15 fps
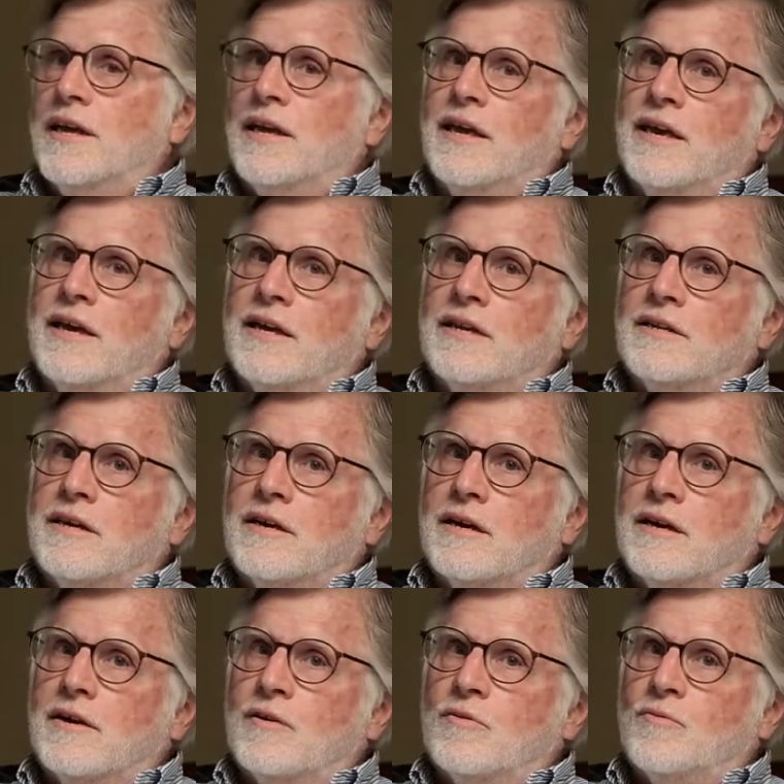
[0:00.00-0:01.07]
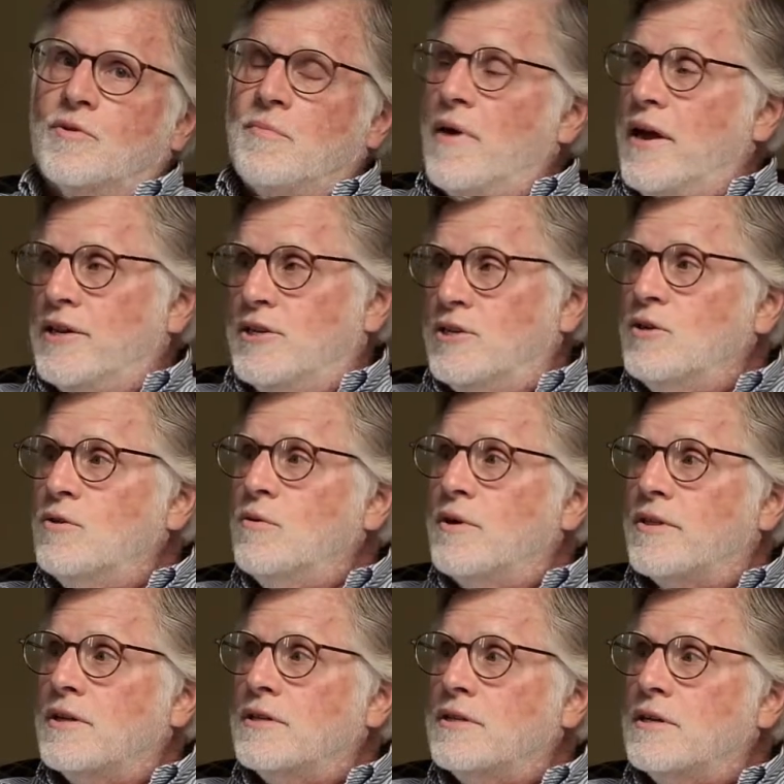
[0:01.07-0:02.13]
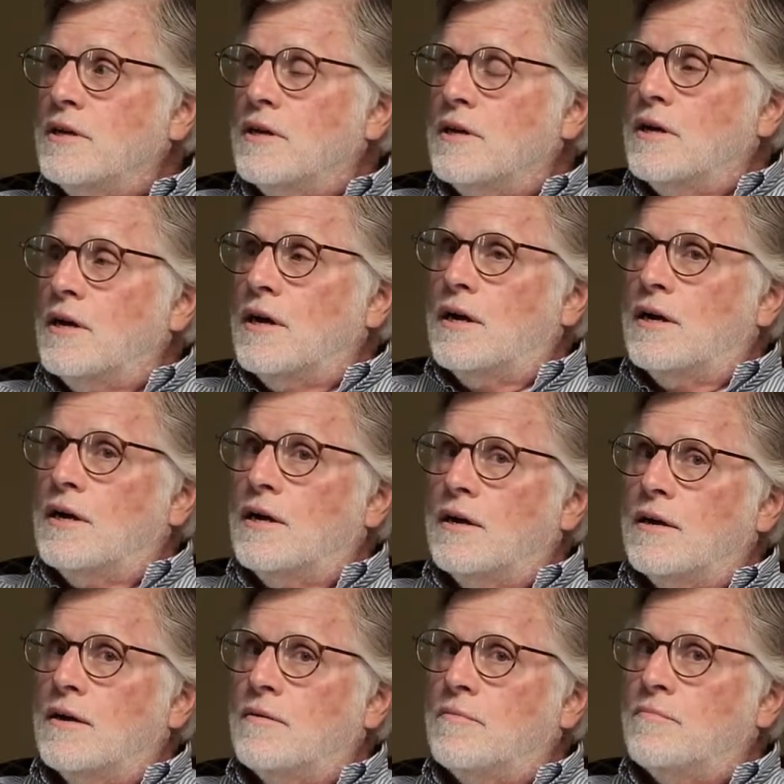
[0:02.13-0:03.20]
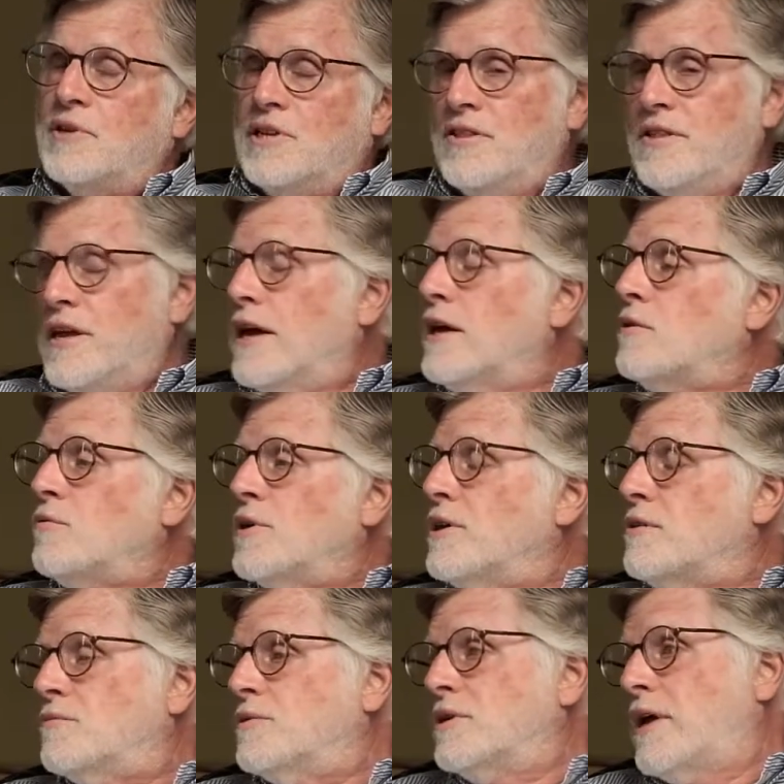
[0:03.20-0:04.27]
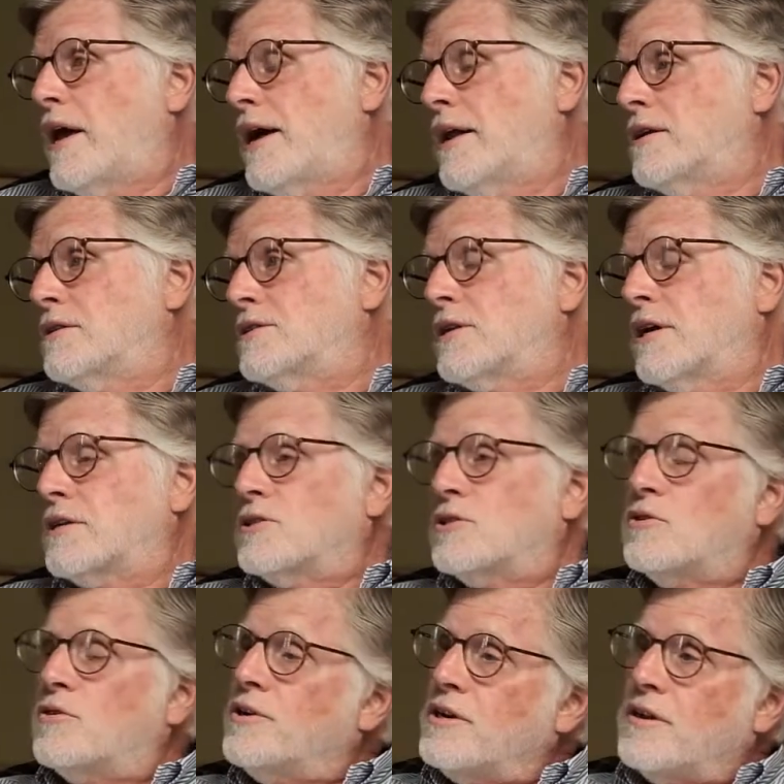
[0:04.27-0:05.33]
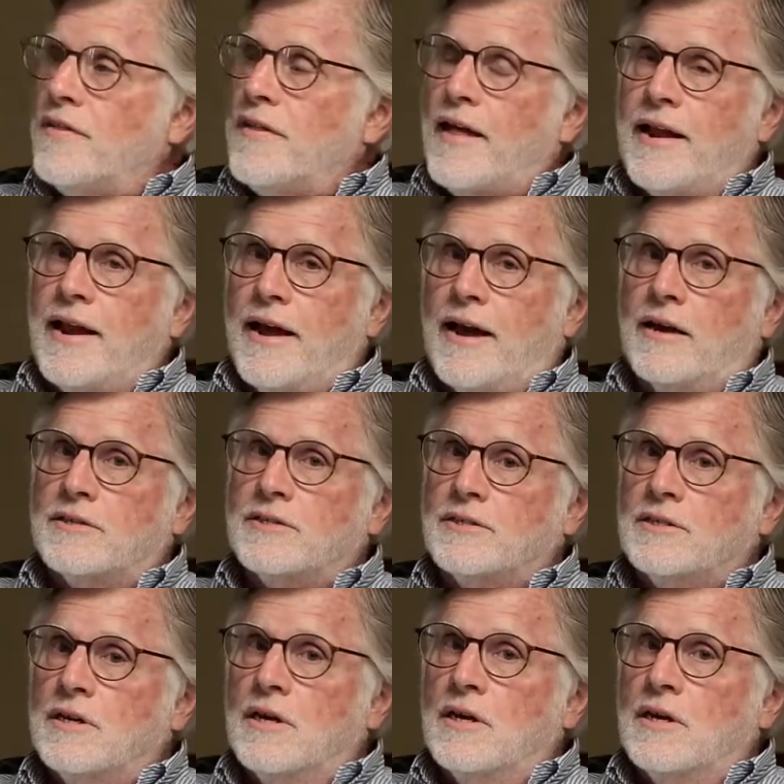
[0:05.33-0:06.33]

And we made do with it. But in the end, we added a second story to that house.